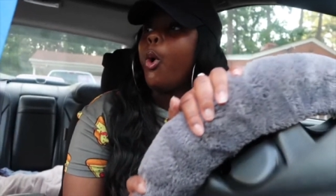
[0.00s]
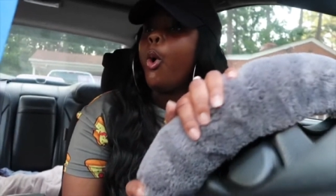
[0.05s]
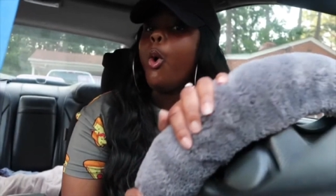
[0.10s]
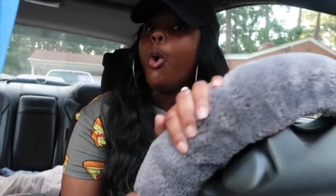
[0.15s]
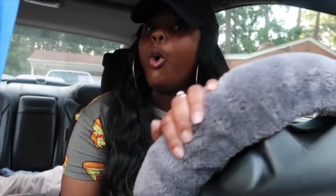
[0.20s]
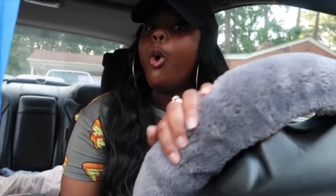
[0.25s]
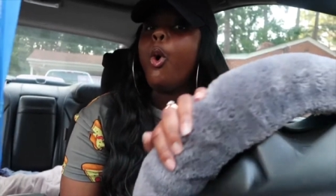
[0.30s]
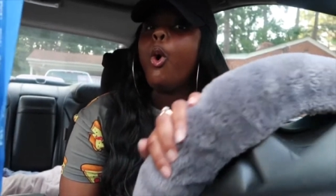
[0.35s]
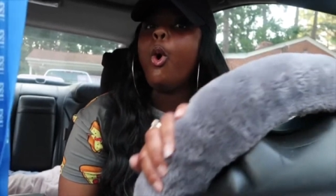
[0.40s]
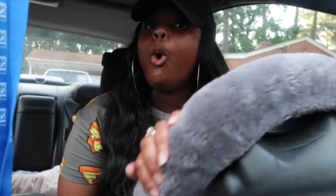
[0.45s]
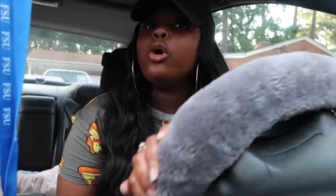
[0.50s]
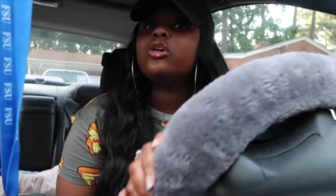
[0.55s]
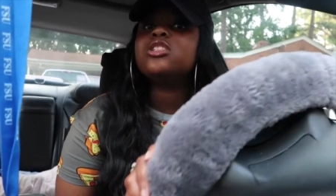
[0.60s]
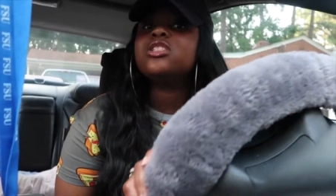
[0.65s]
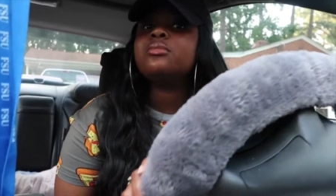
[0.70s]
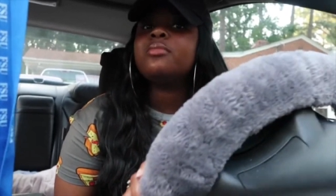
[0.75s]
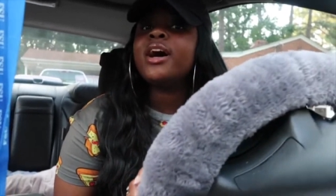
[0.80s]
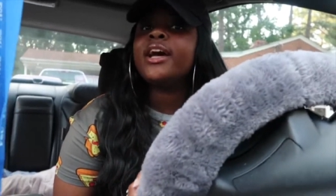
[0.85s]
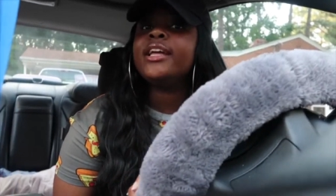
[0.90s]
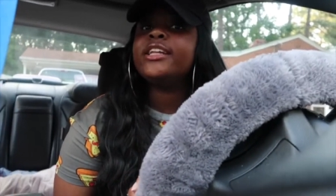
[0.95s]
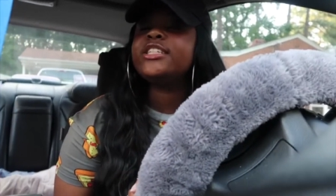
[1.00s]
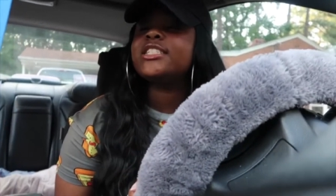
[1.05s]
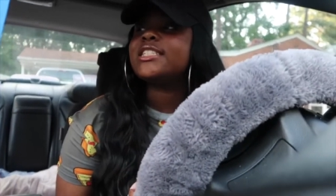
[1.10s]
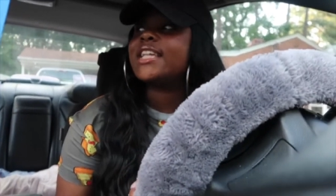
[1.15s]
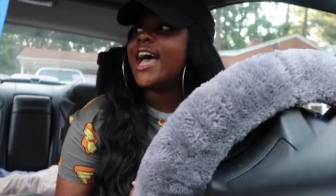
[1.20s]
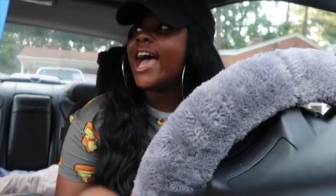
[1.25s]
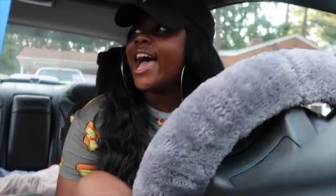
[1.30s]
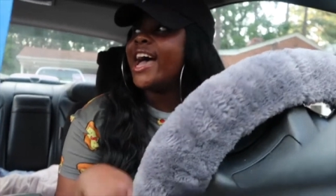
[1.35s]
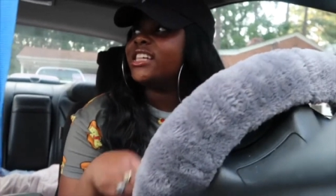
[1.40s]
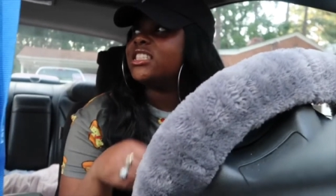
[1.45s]
whoa somebody just
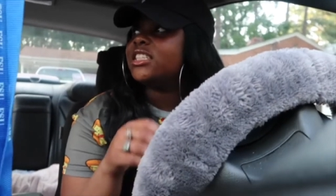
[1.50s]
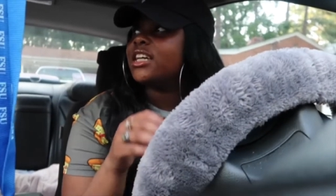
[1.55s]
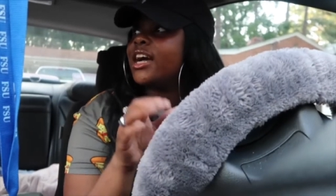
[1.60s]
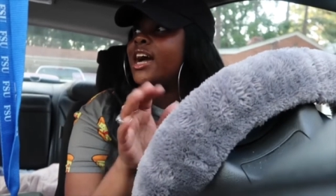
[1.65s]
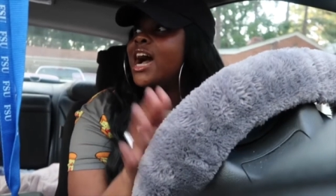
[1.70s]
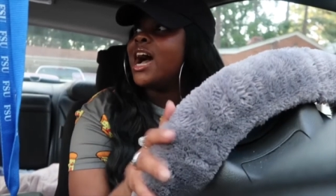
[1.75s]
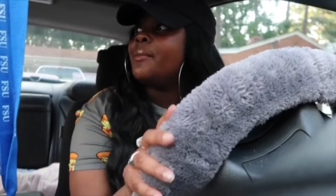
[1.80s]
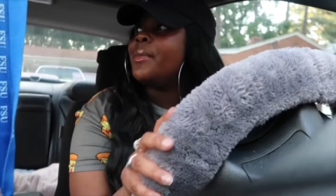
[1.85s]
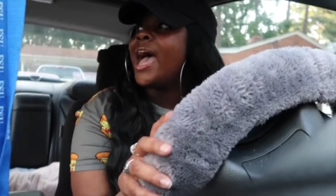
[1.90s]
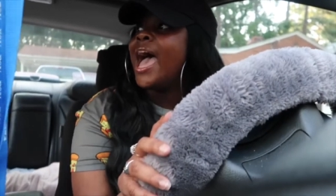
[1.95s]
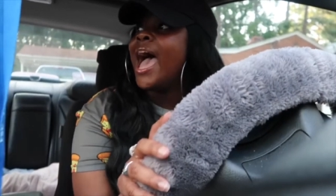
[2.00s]
had to come